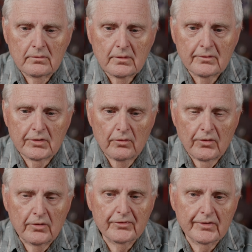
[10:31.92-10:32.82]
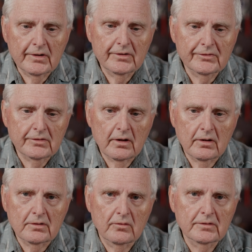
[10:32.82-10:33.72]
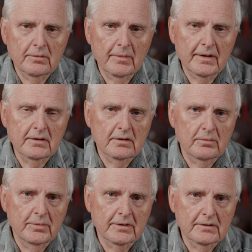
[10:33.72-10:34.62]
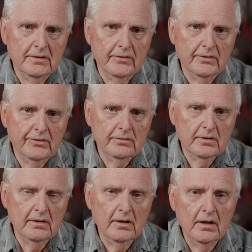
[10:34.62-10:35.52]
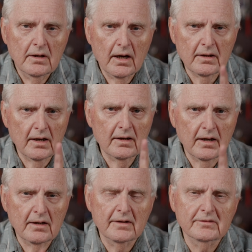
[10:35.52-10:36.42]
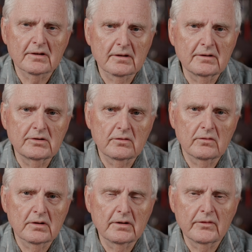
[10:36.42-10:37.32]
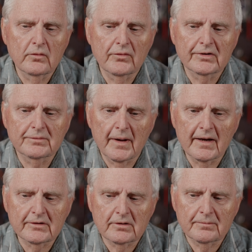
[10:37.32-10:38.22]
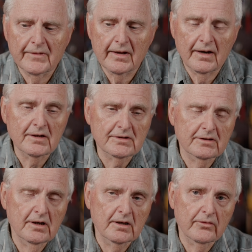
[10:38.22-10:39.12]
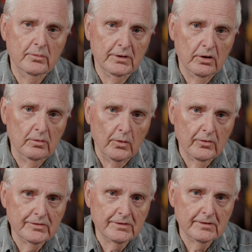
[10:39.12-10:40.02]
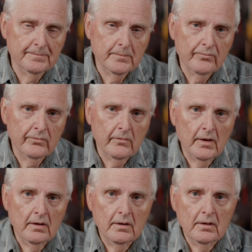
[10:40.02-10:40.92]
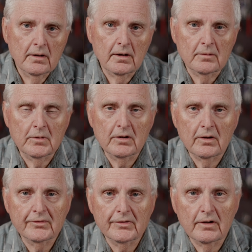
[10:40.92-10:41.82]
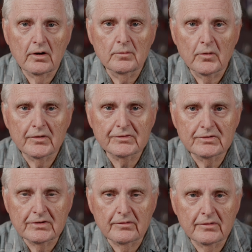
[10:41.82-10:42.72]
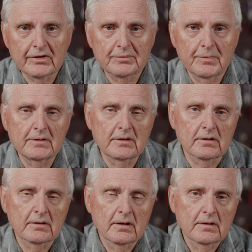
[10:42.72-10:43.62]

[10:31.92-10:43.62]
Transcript: So those things are going to make a big difference. And I'll have to leave you with this maxim, and I actually got it from an oboist, because oboists, generally speaking,